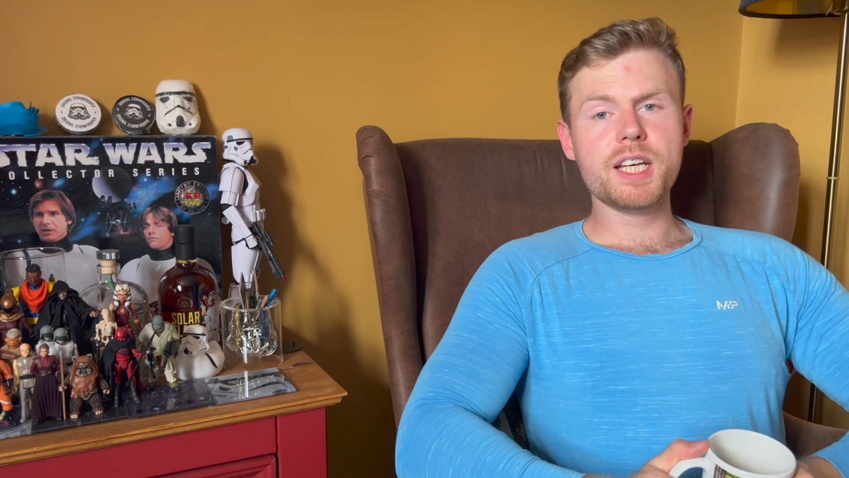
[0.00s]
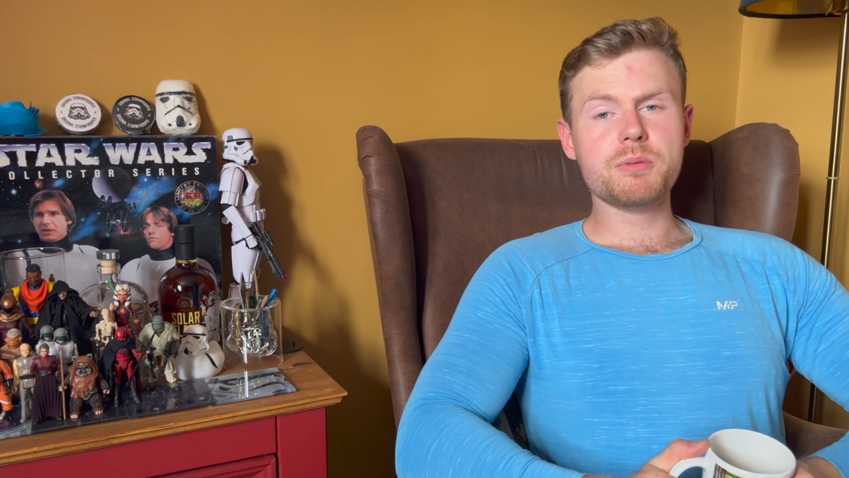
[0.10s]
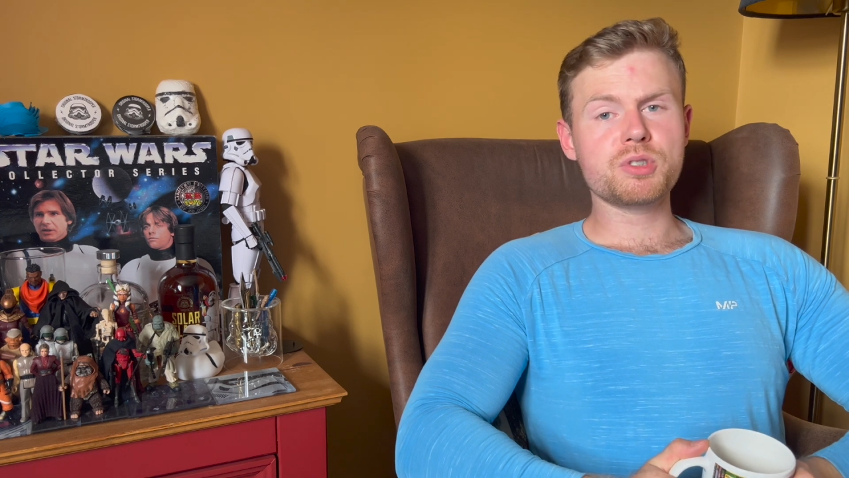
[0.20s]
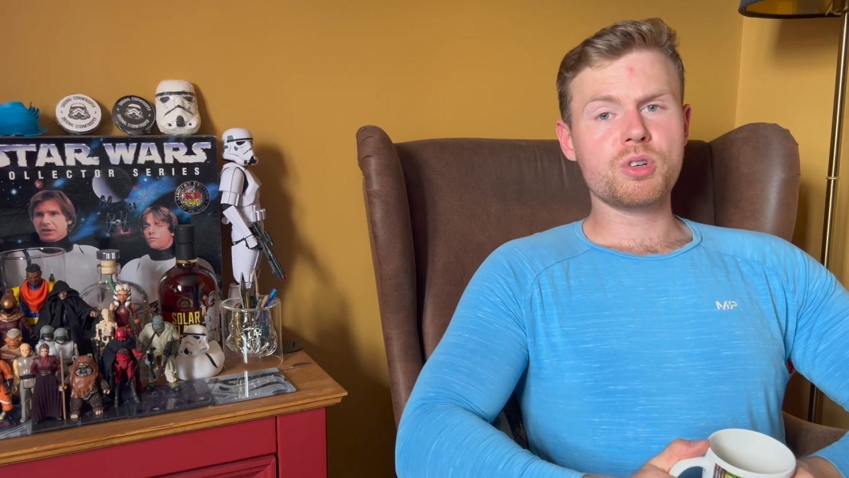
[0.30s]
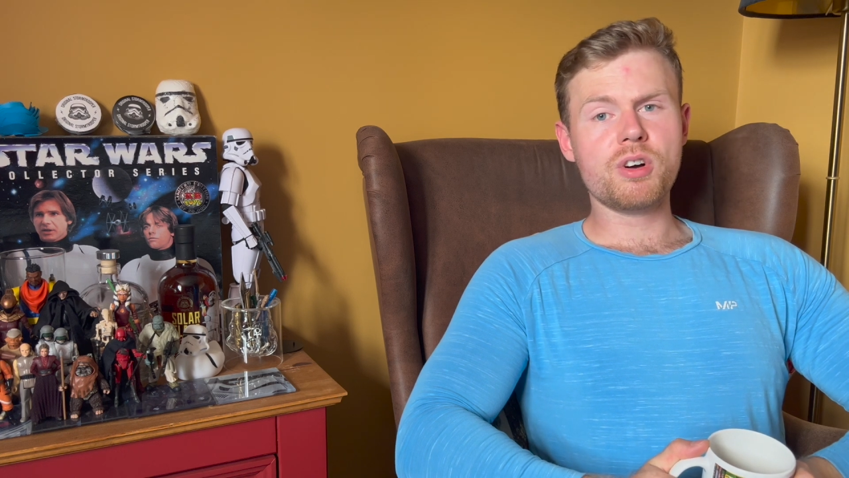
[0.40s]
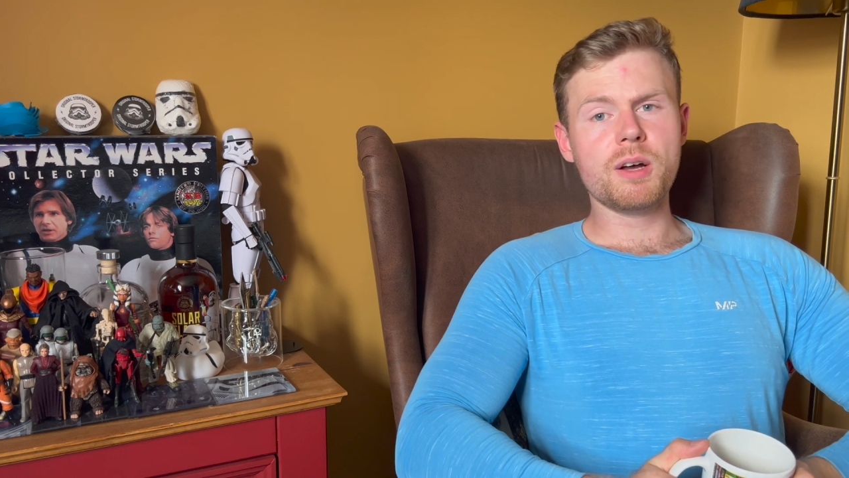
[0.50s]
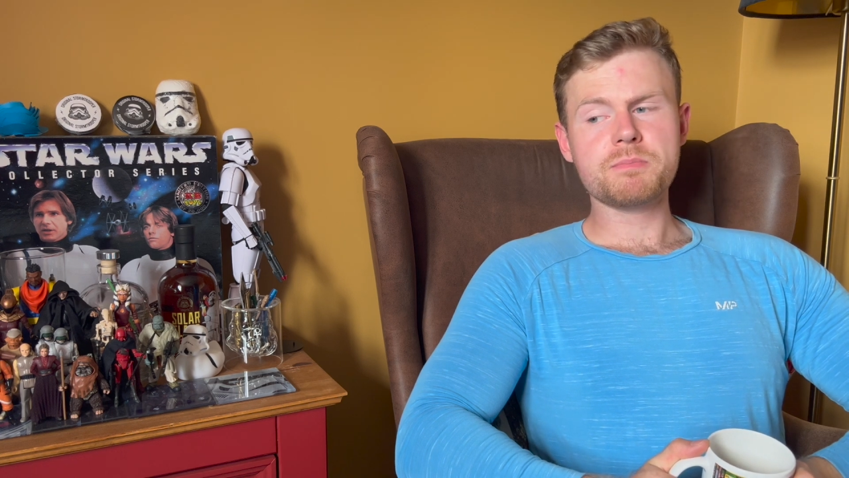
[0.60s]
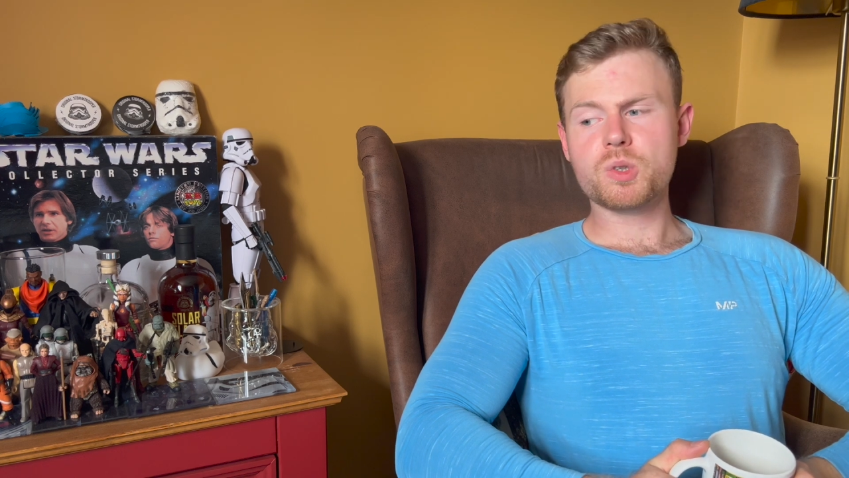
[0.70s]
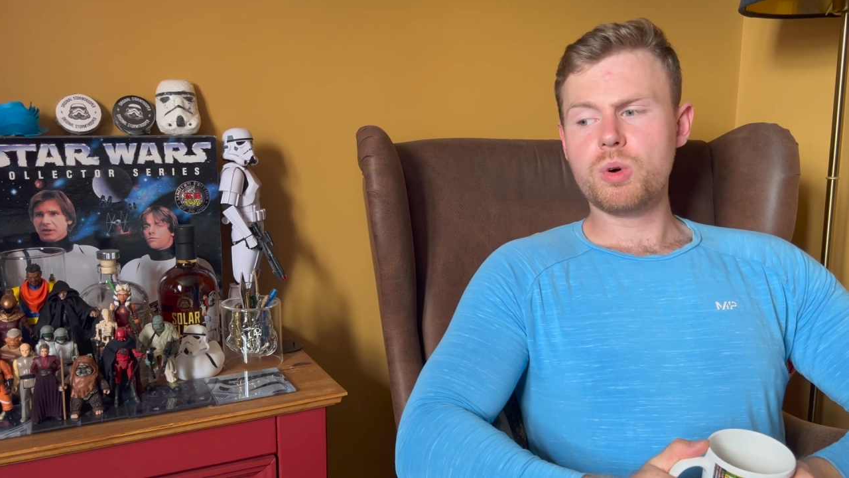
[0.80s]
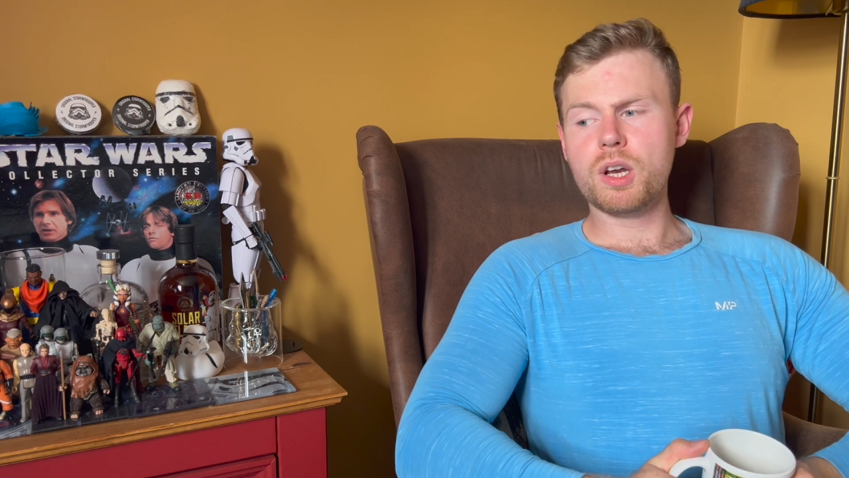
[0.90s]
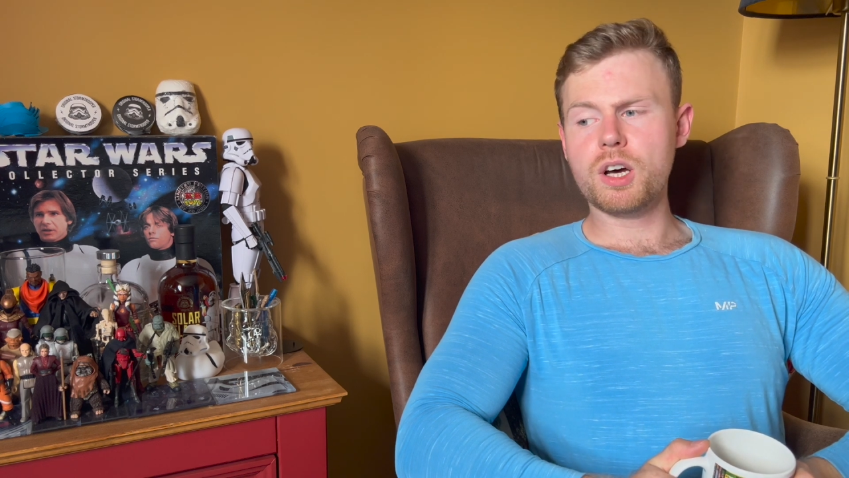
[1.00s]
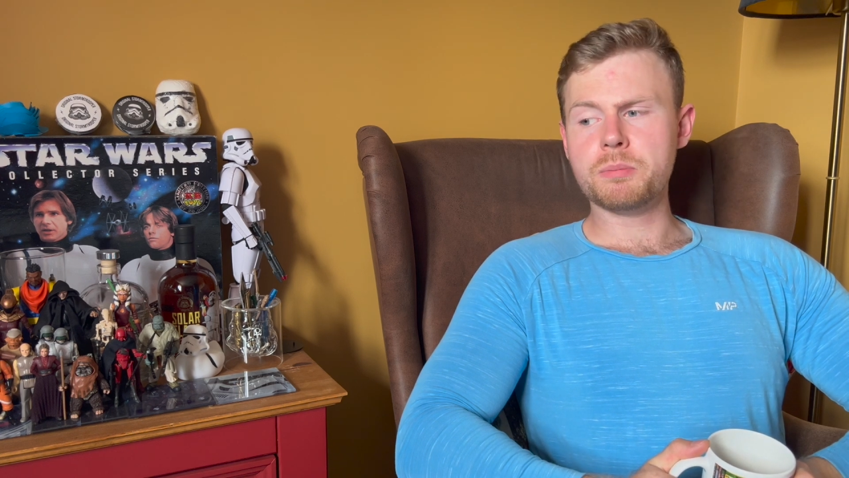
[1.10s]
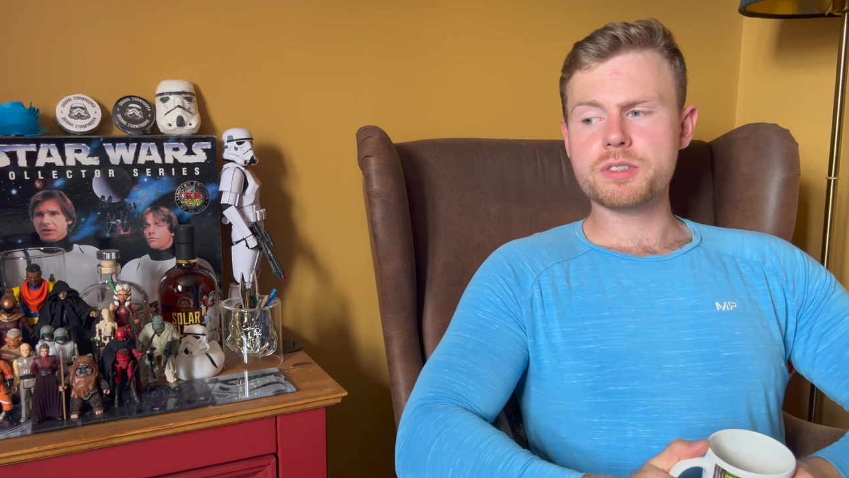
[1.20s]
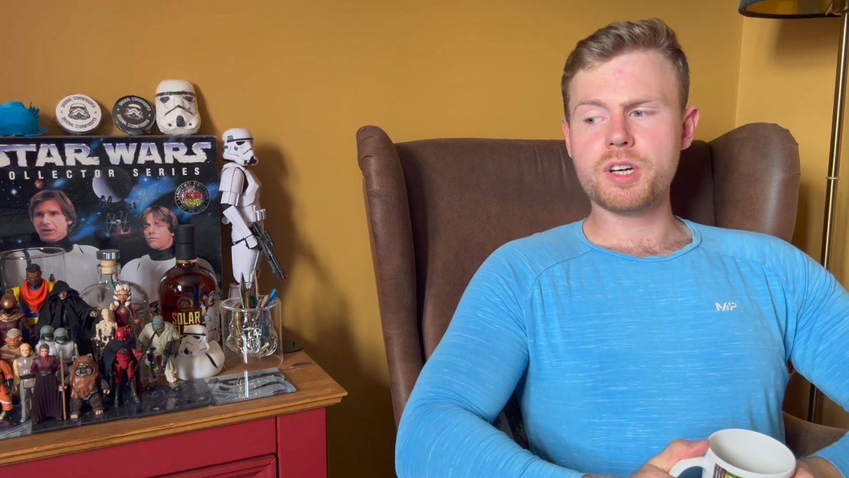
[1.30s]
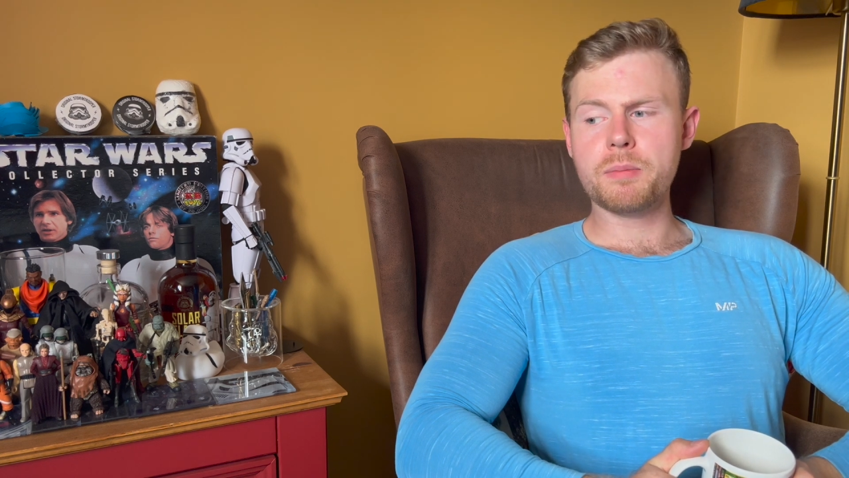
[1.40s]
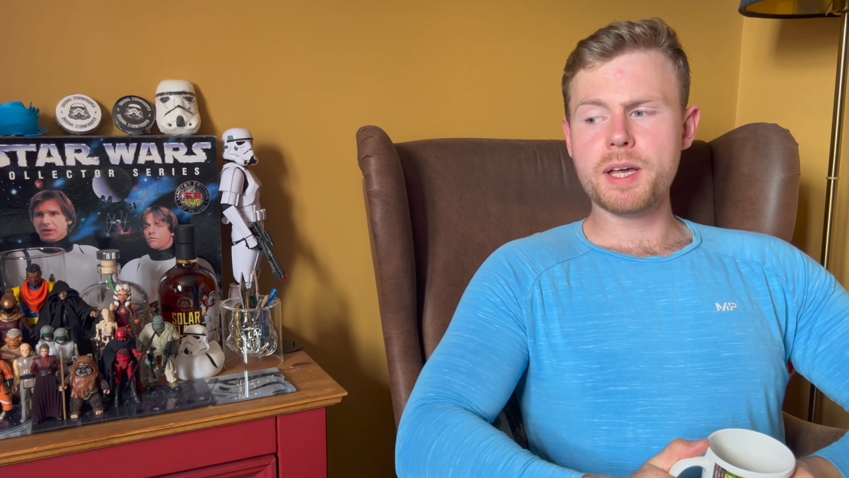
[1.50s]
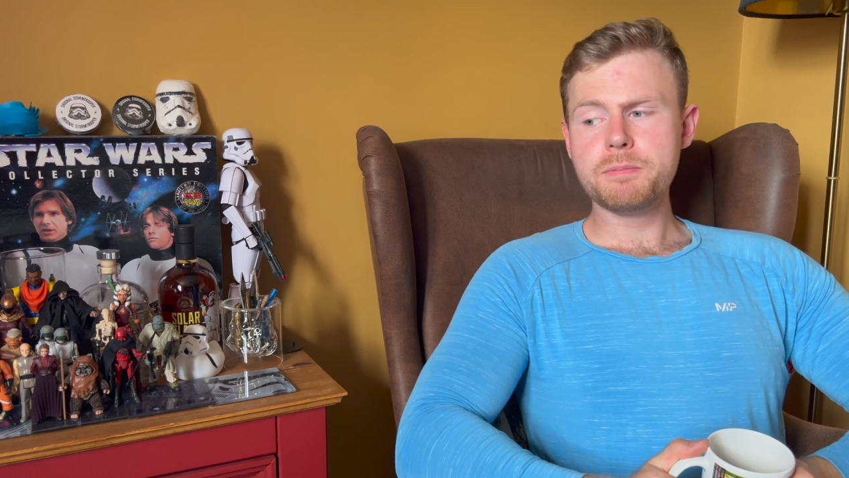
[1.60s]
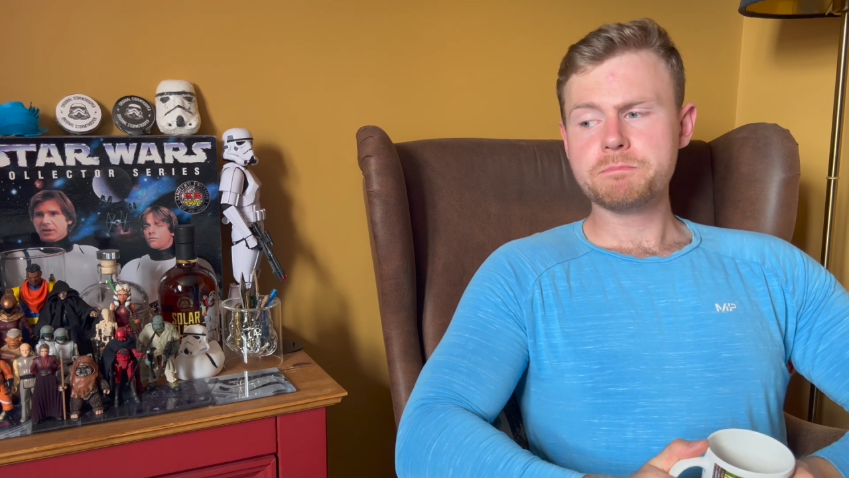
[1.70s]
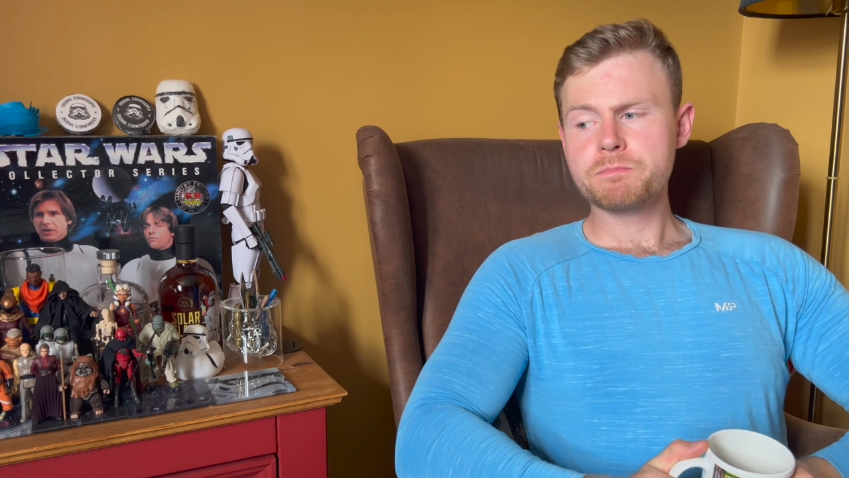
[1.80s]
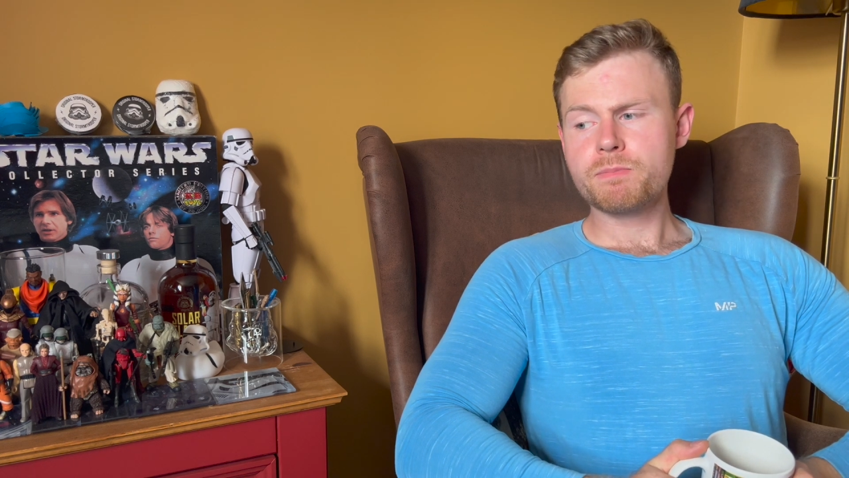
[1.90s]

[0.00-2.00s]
It was all right. Quite liked my time there.